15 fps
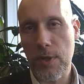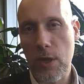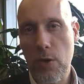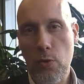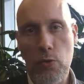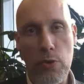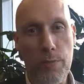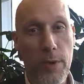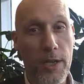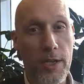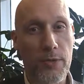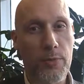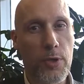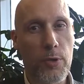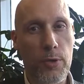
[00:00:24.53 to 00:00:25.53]
We might
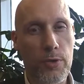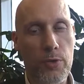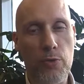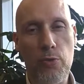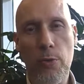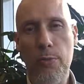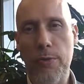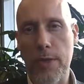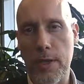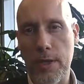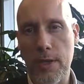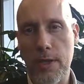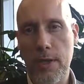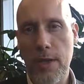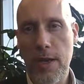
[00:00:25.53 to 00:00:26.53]
experience groupthink.
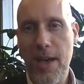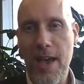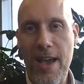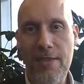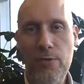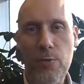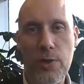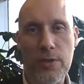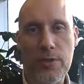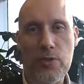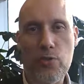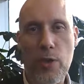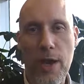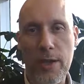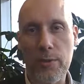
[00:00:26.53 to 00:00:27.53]
Everyone's
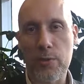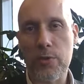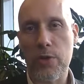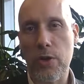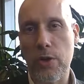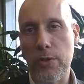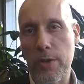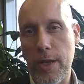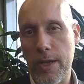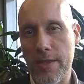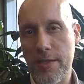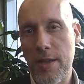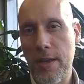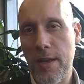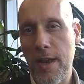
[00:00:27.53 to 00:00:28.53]
trying to second guess
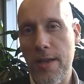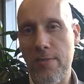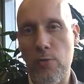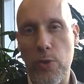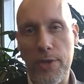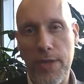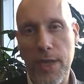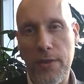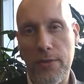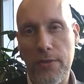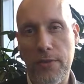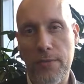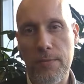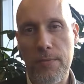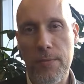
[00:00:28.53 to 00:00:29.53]
everyone else
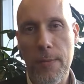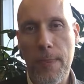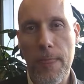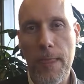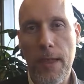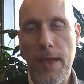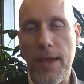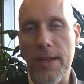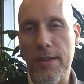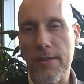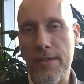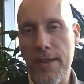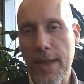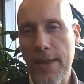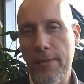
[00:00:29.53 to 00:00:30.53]
in the
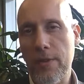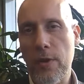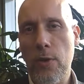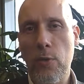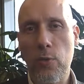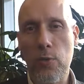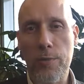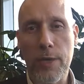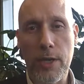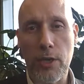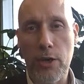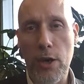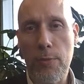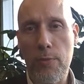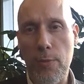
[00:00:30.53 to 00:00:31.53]
end, we make a
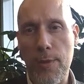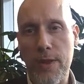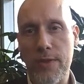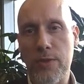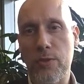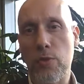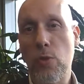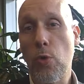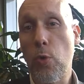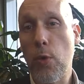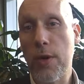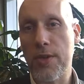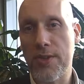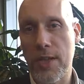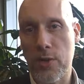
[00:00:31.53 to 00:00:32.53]
compromise no one
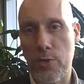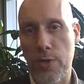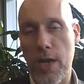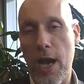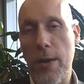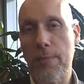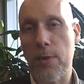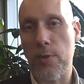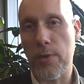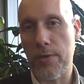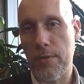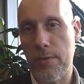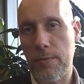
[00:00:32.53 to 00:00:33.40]
is actually happy with.